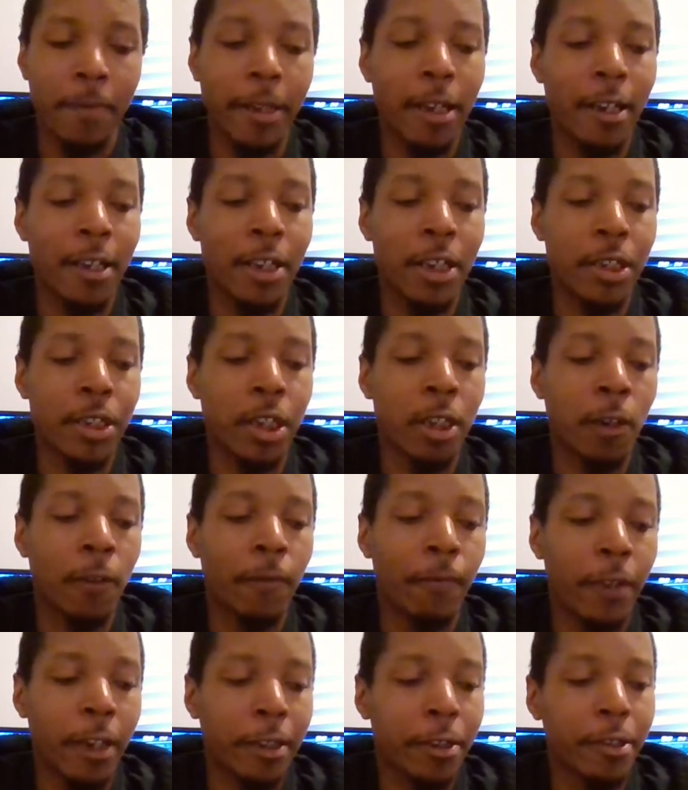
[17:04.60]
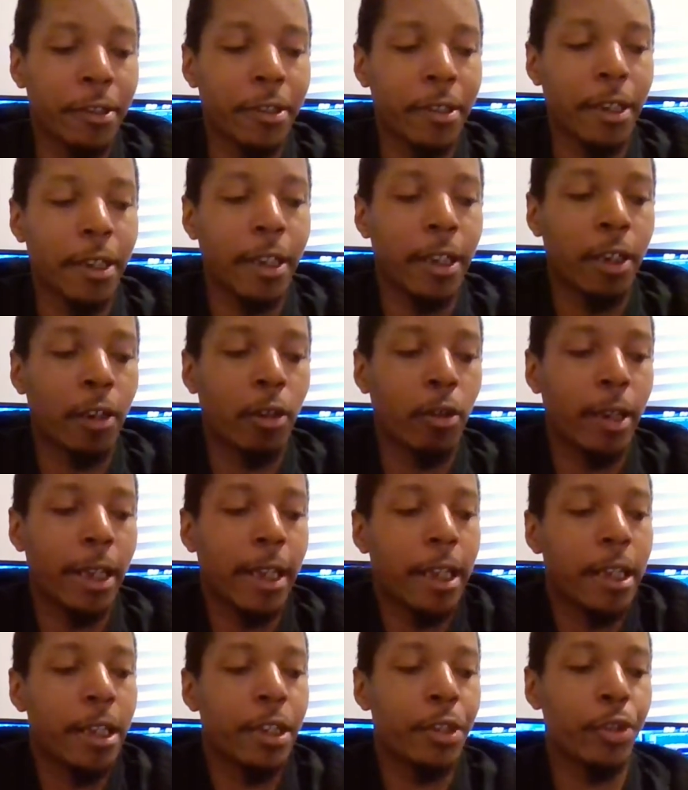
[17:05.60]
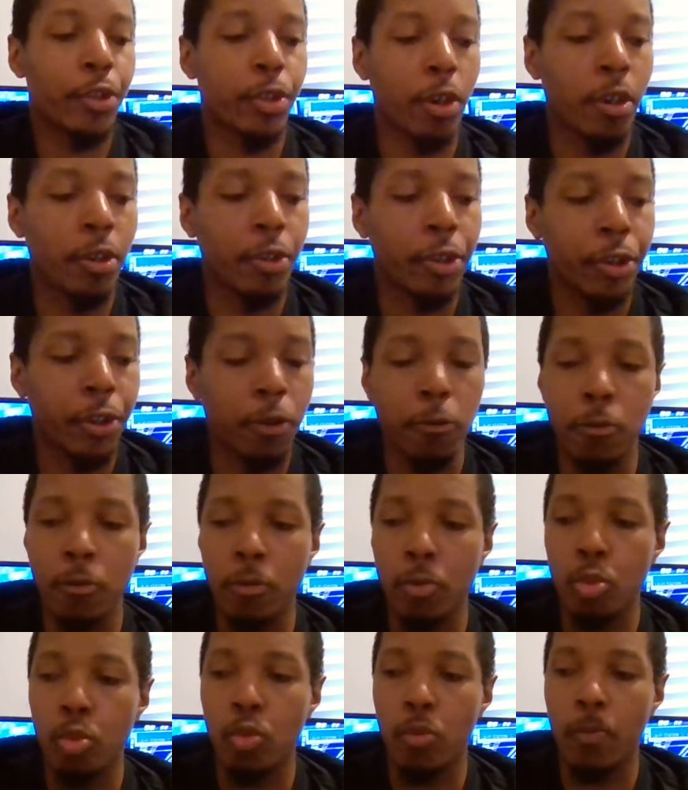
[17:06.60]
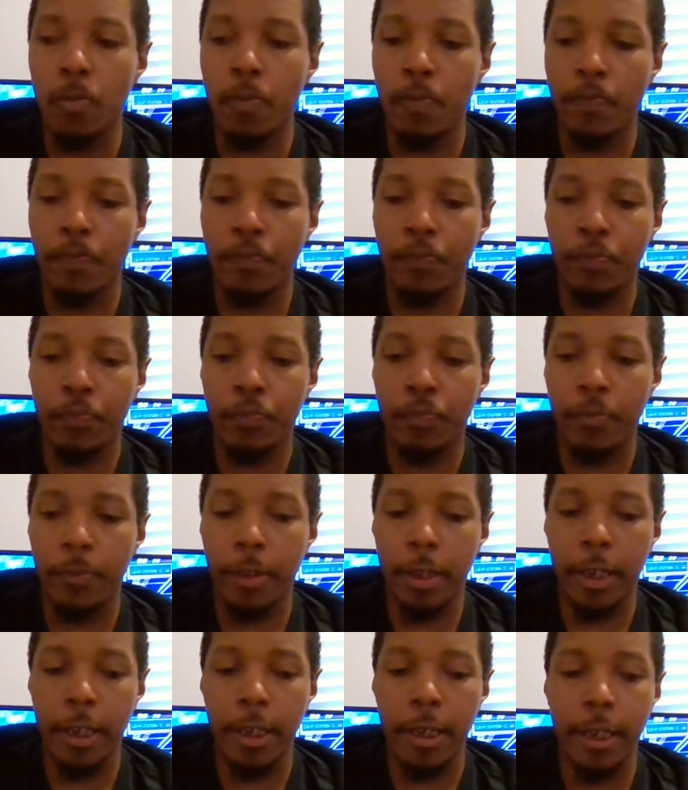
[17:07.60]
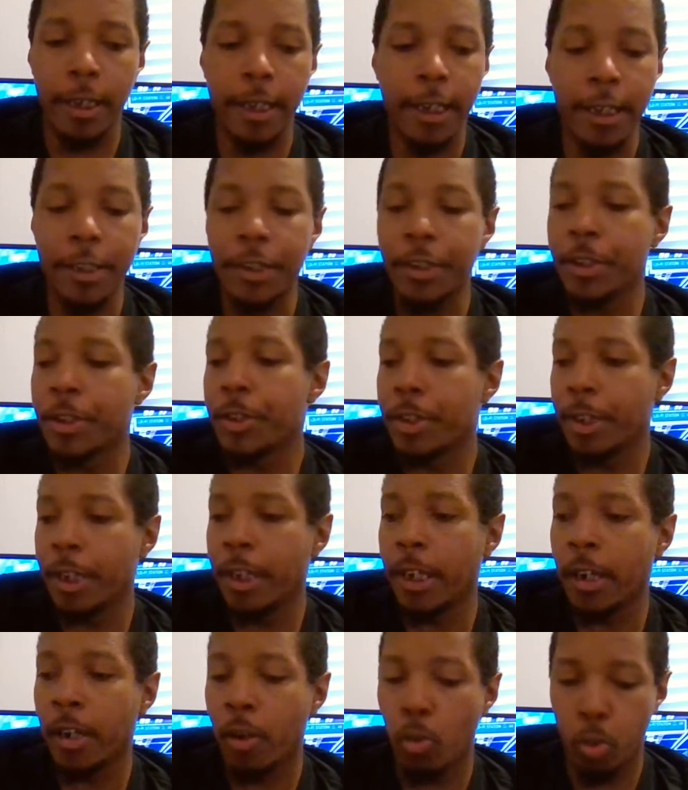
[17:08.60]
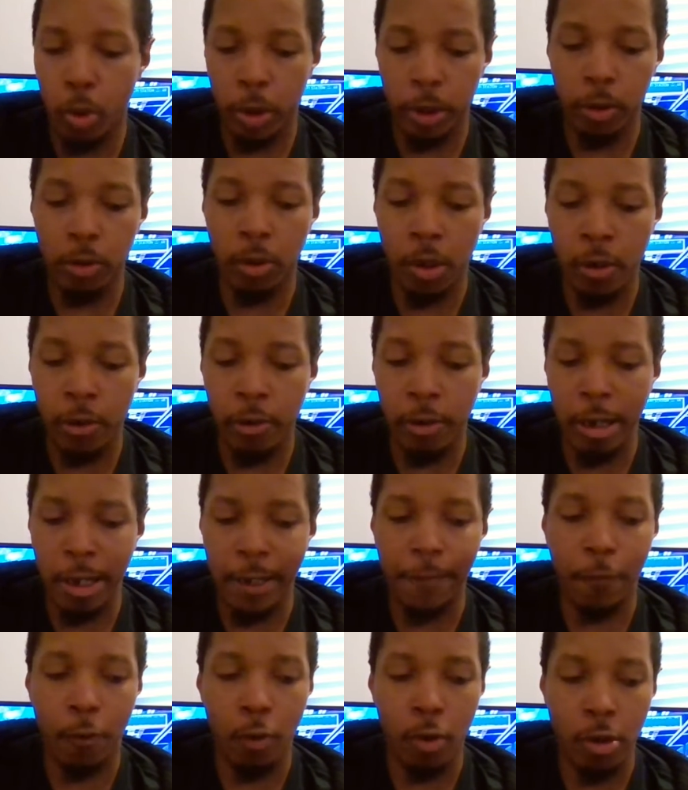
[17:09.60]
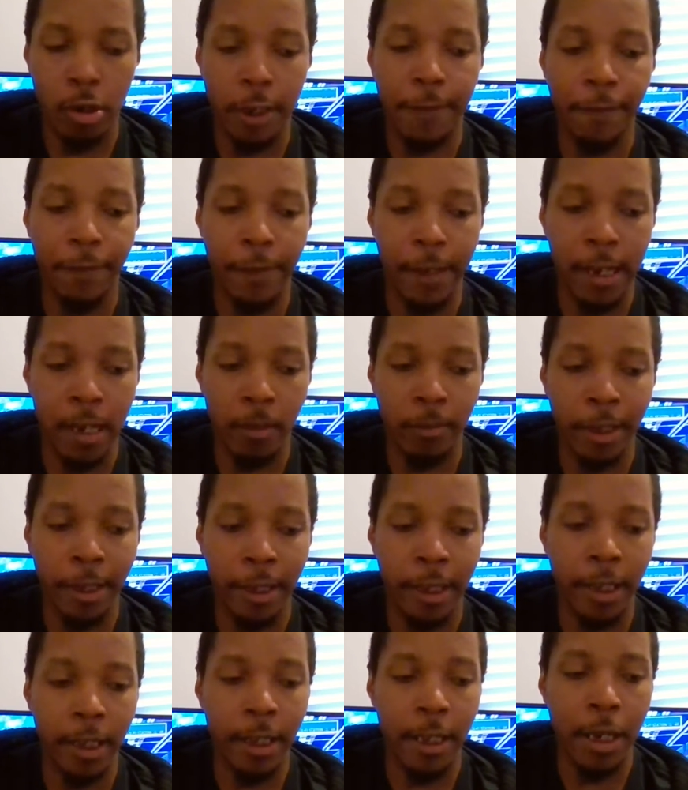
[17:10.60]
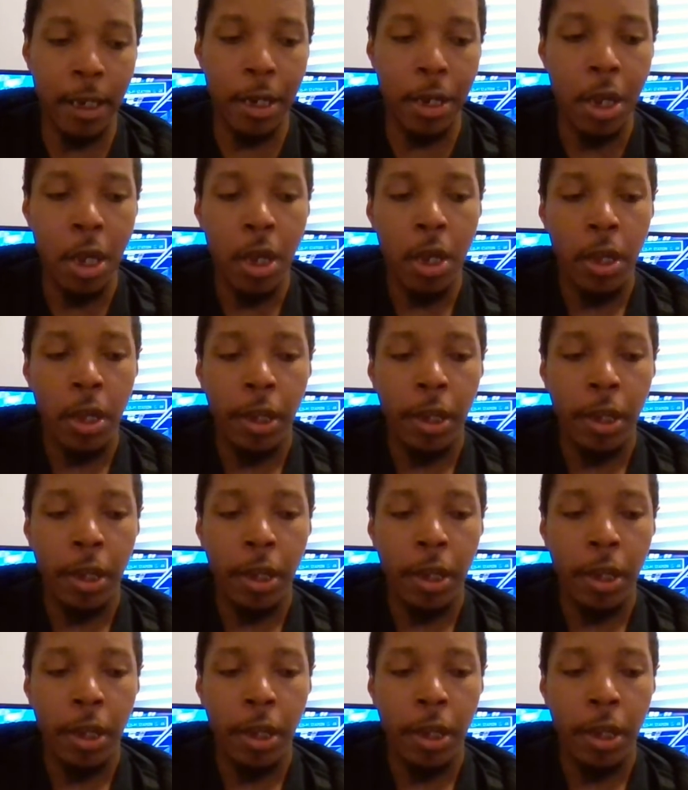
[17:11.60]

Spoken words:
because Victor's, he starts to get sincere with Laura as far as family and